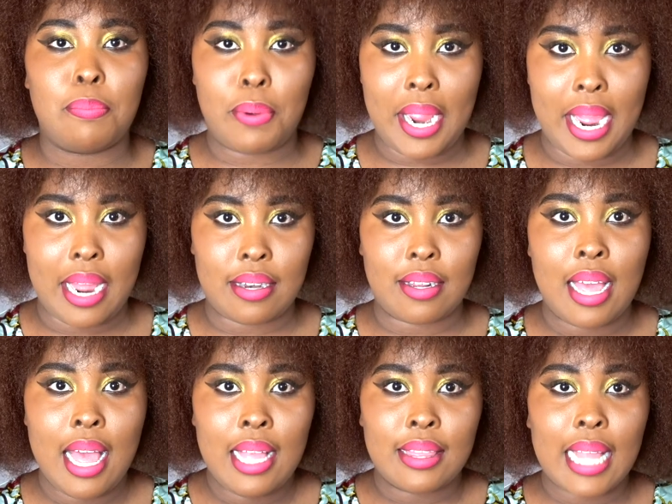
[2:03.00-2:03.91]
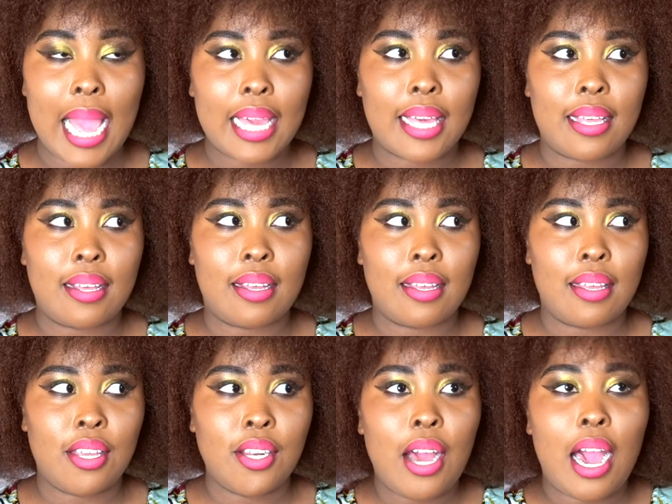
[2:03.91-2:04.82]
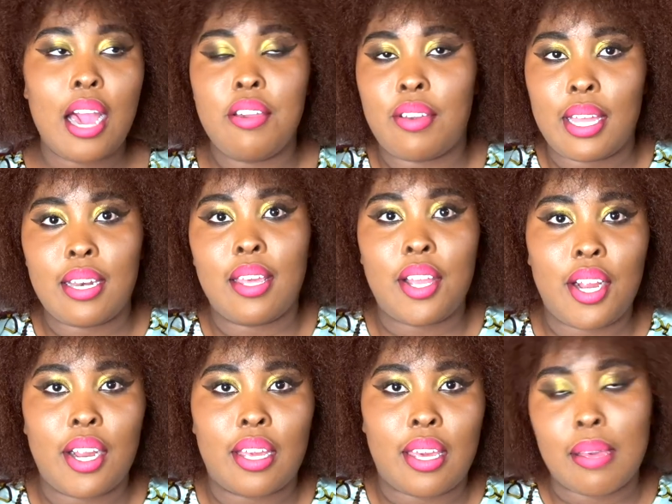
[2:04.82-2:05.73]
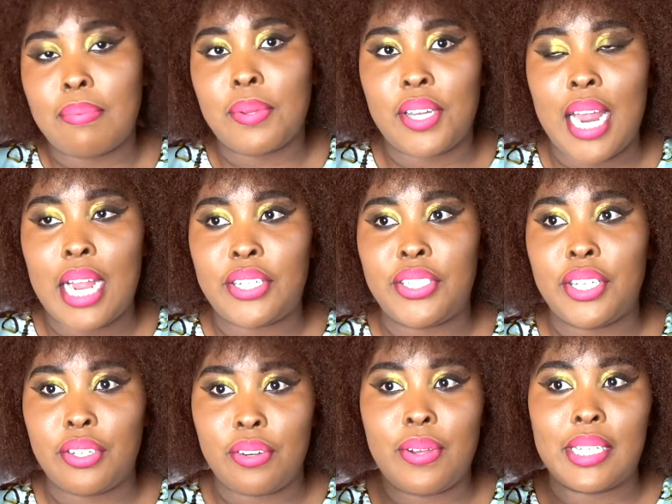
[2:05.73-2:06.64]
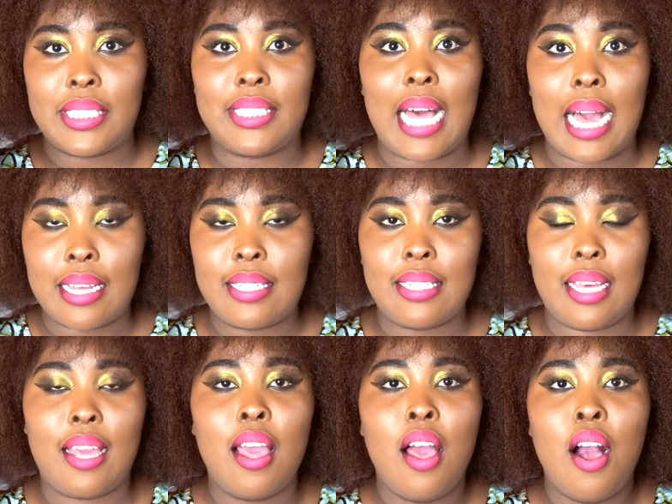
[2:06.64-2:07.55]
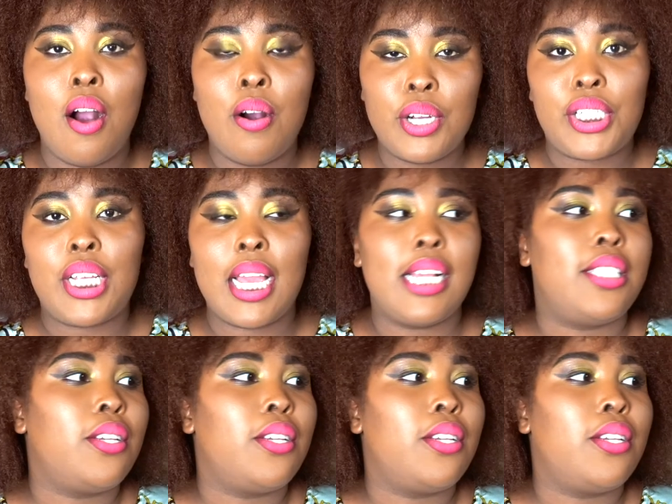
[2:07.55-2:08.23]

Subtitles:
a brand. Like, you know how you can hear Kim Kardashian, you know exactly who she is.